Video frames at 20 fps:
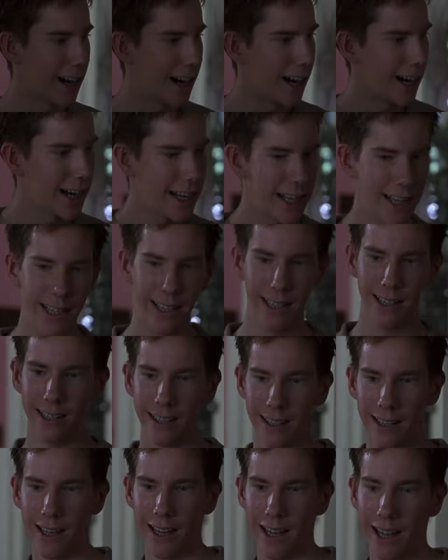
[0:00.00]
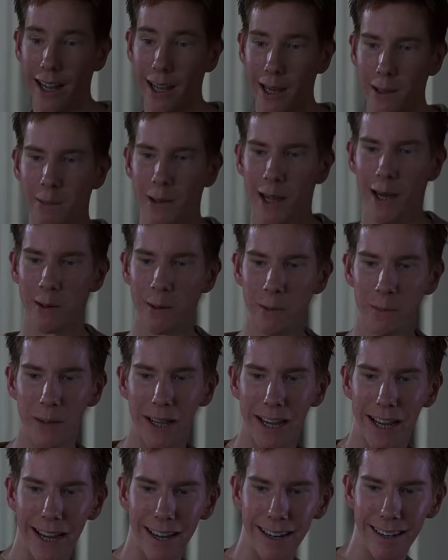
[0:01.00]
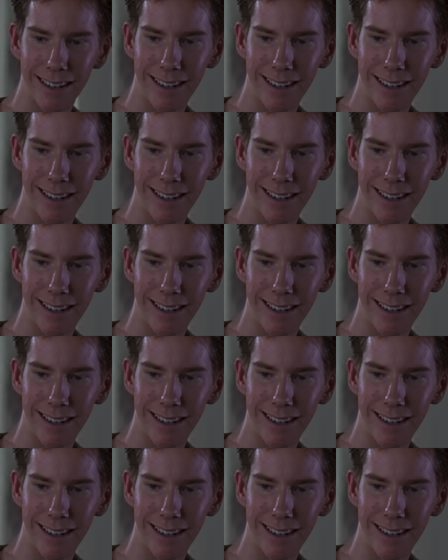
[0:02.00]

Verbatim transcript: I am now a man.